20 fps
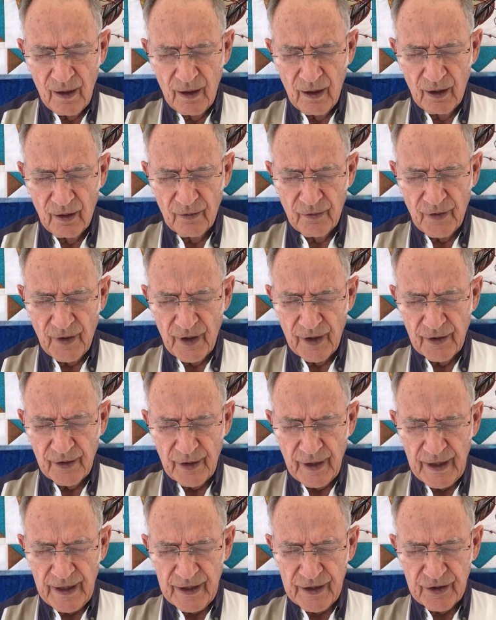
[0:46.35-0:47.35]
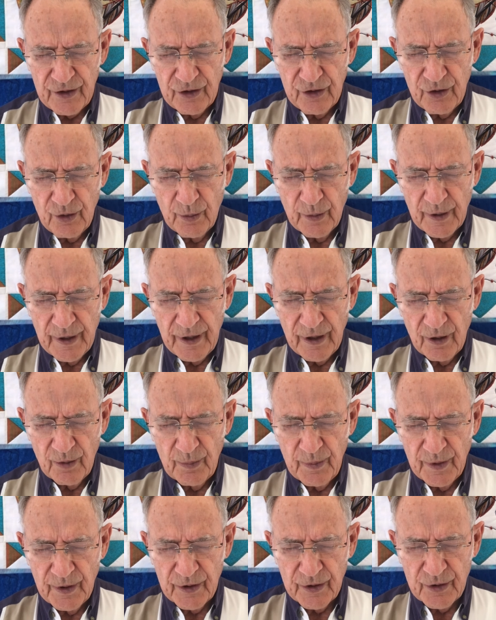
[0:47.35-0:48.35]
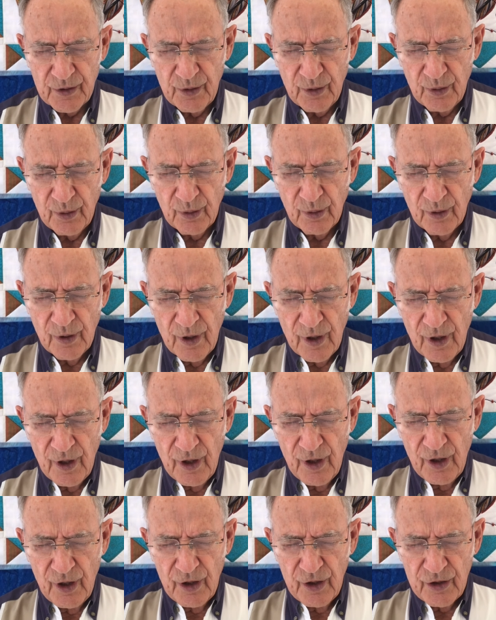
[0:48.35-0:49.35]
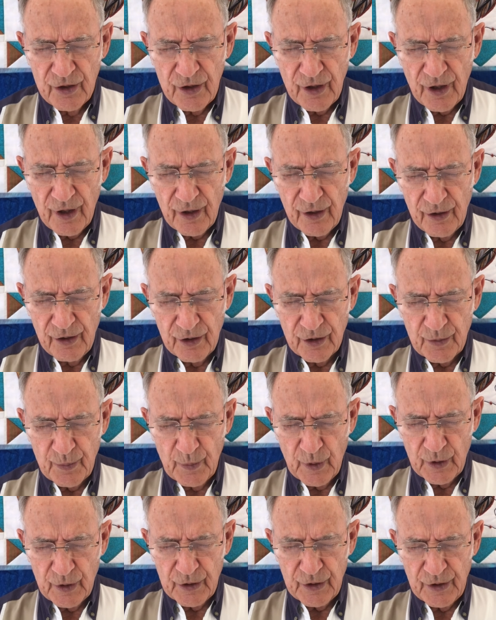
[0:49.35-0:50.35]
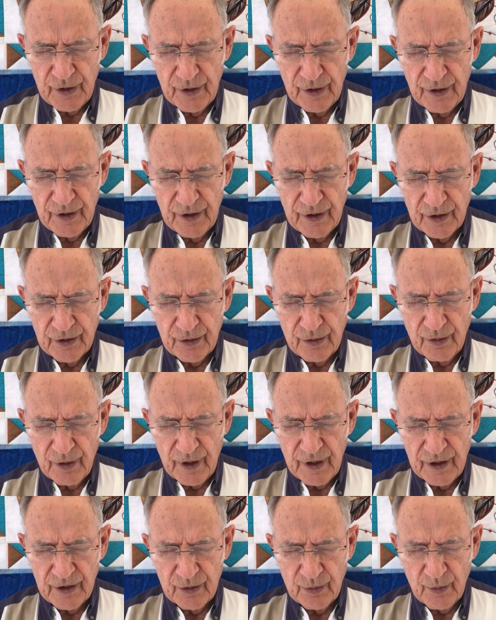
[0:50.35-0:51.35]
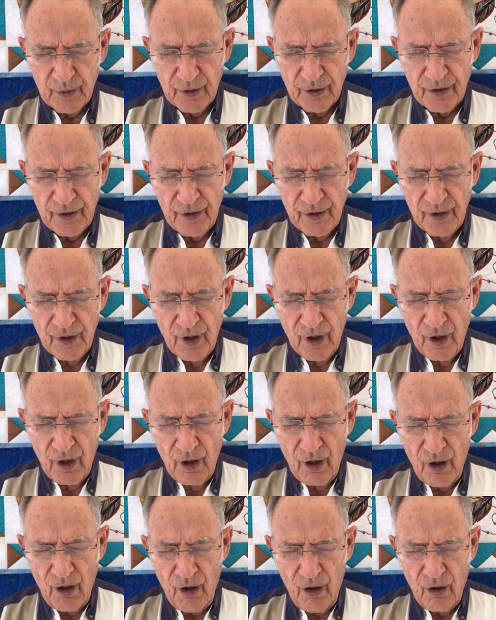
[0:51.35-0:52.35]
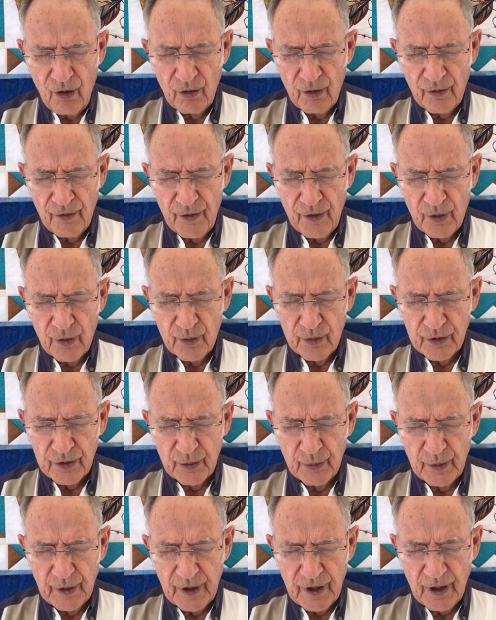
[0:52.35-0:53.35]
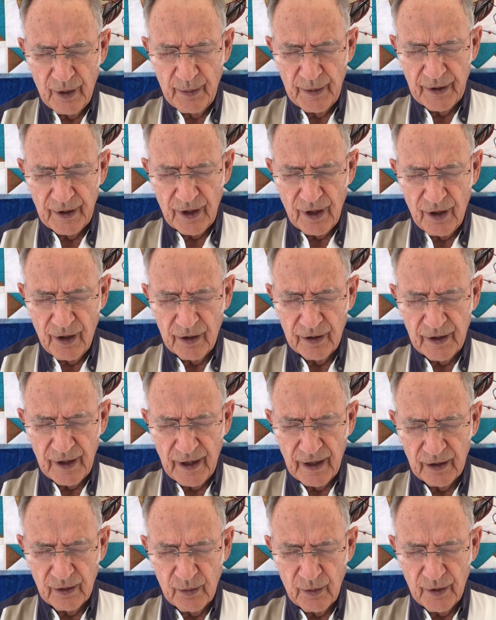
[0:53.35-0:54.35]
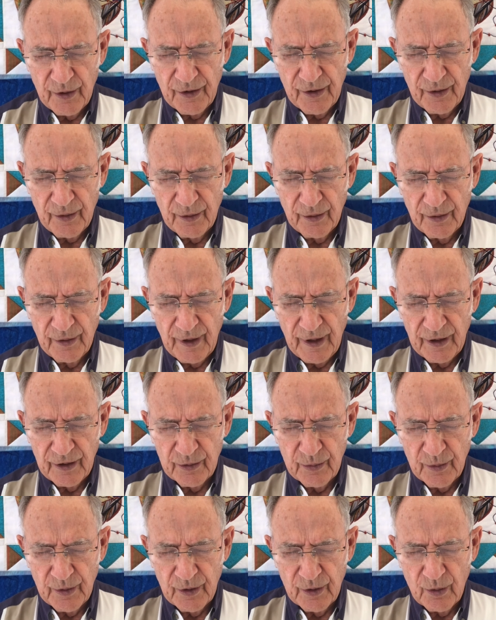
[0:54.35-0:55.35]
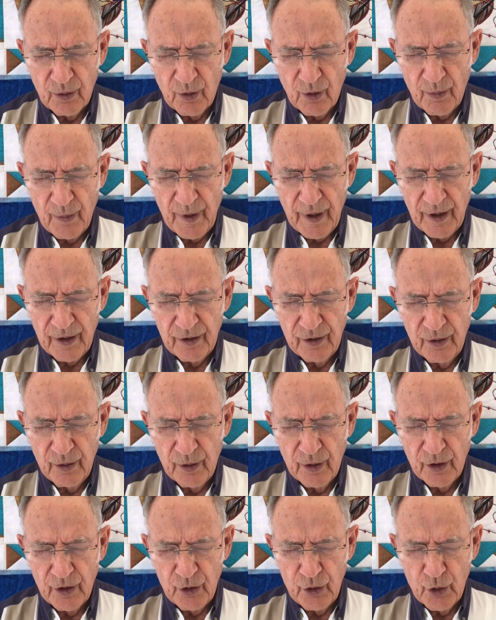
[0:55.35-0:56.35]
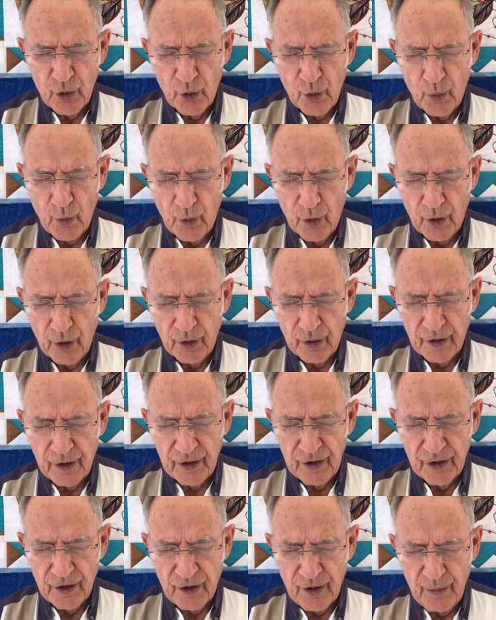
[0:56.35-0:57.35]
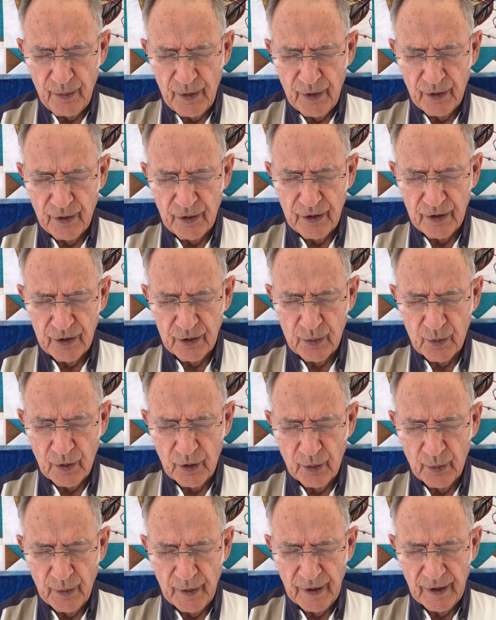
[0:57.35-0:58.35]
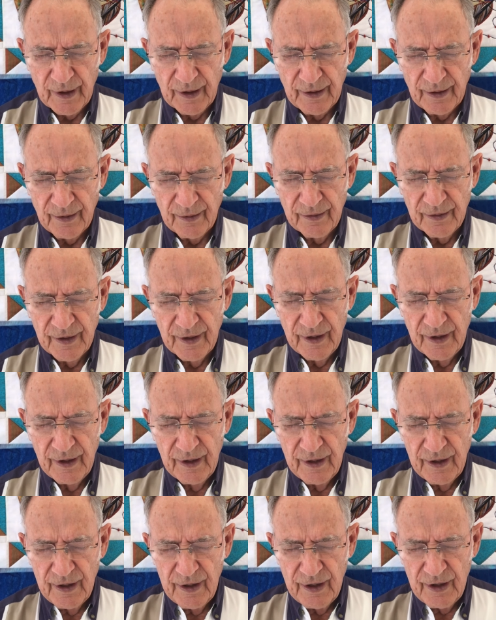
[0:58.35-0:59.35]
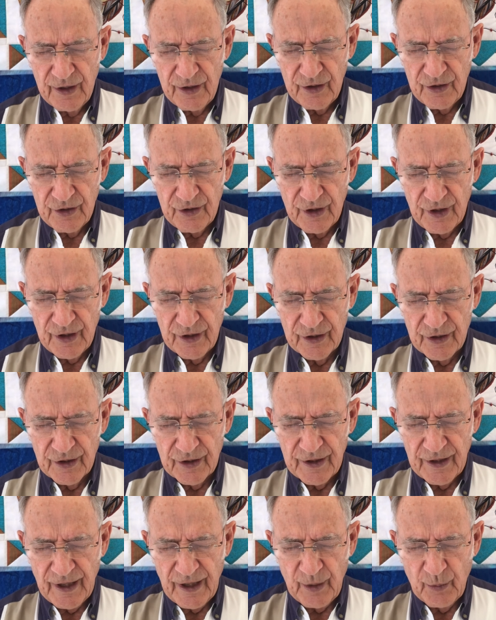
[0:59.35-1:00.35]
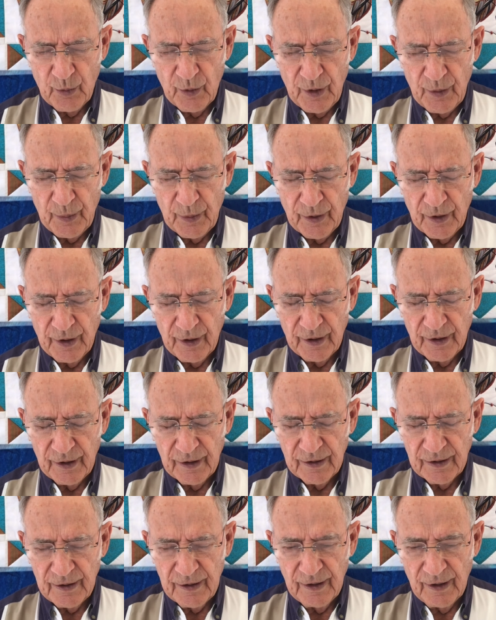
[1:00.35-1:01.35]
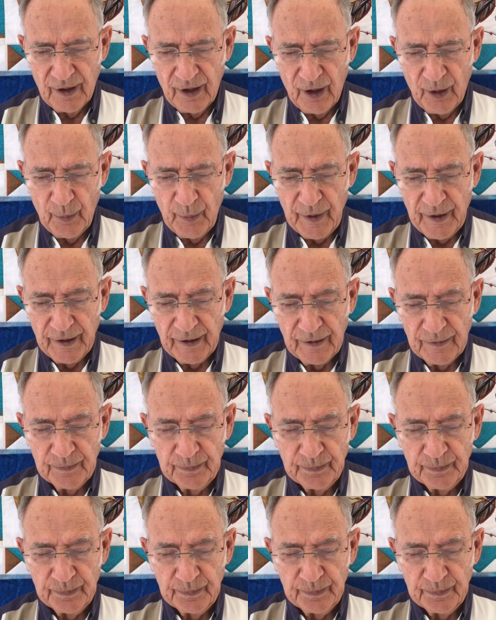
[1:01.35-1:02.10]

And Father, I ask that you would help us to share this mercy and this grace with all of those that we come in contact with as we go about doing your work in the communities where we live. In Jesus' name we pray. Amen.